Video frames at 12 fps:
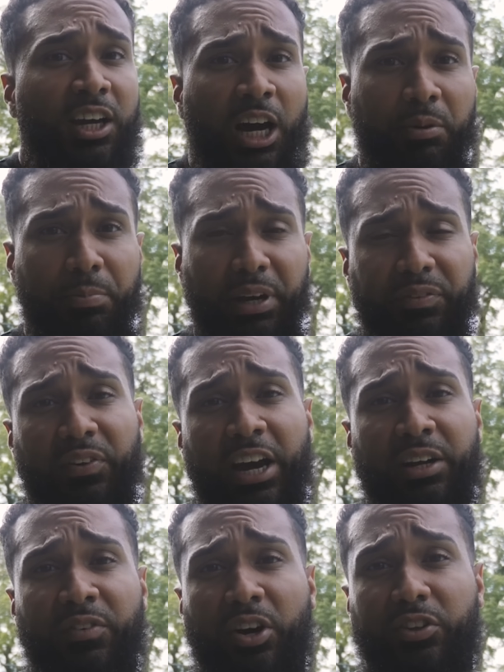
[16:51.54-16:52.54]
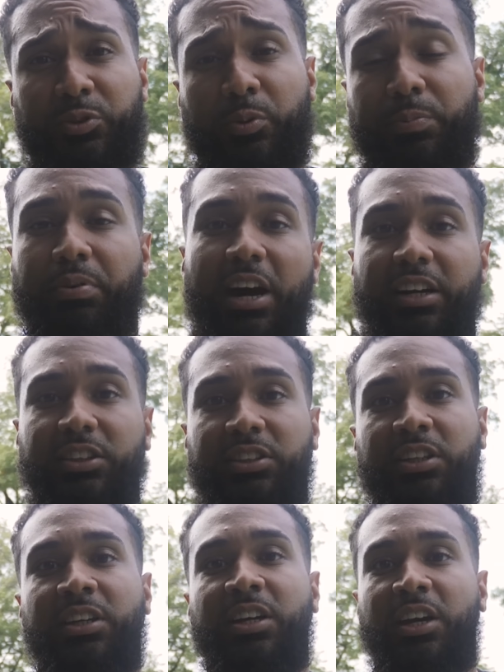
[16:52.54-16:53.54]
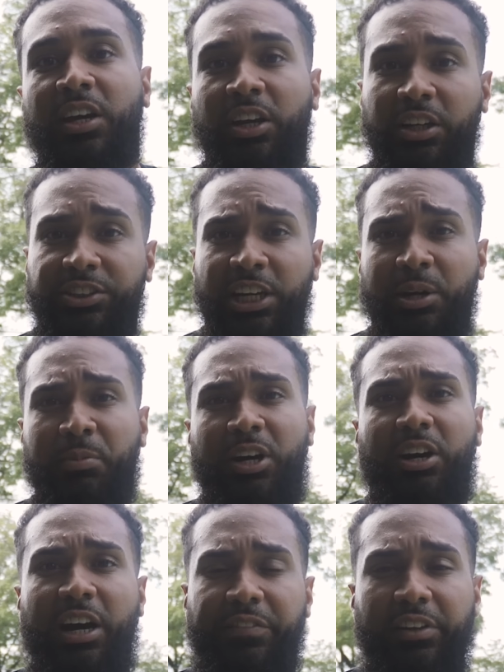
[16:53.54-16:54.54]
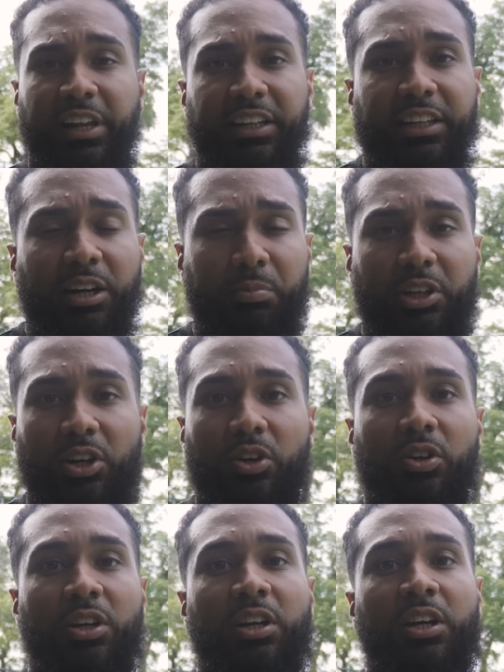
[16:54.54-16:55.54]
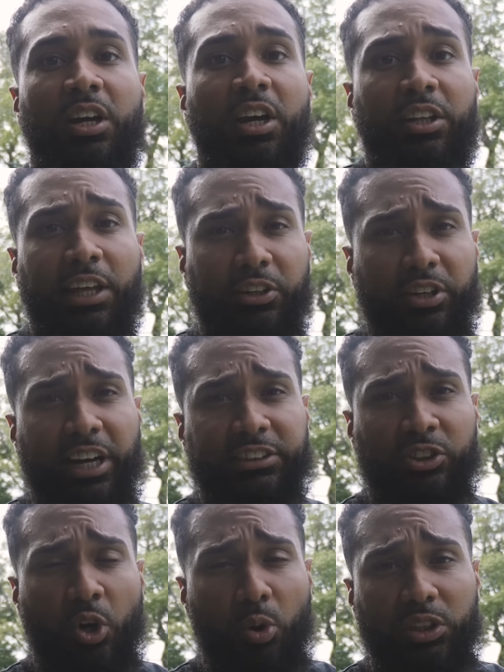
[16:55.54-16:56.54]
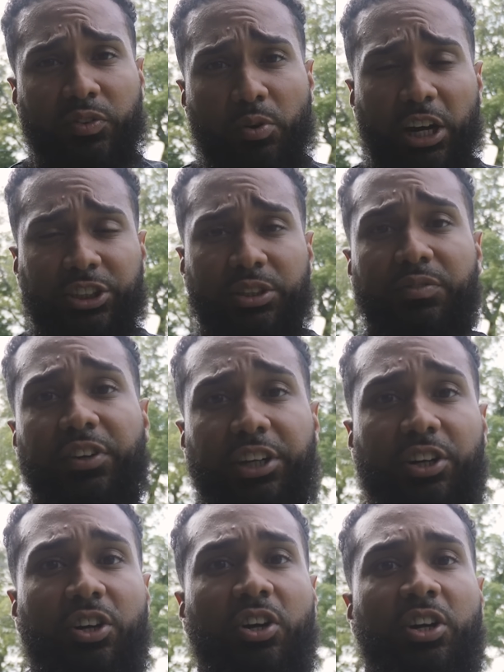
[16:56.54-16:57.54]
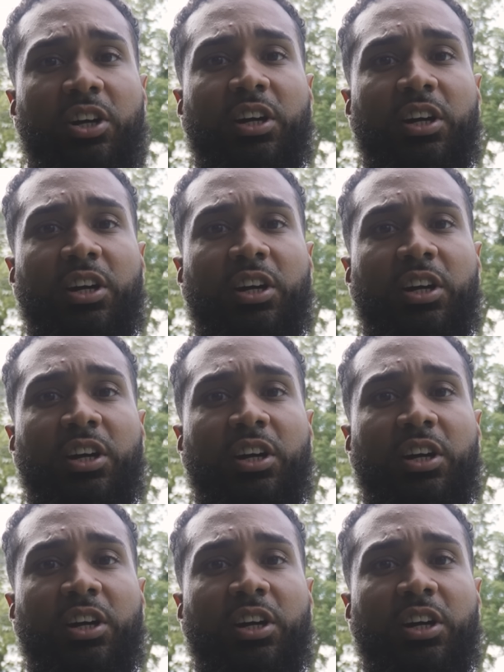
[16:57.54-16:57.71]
I'm a big fan of Autosport products. You can check them out, I'll have the link down below. Thank you guys as always for watching the video.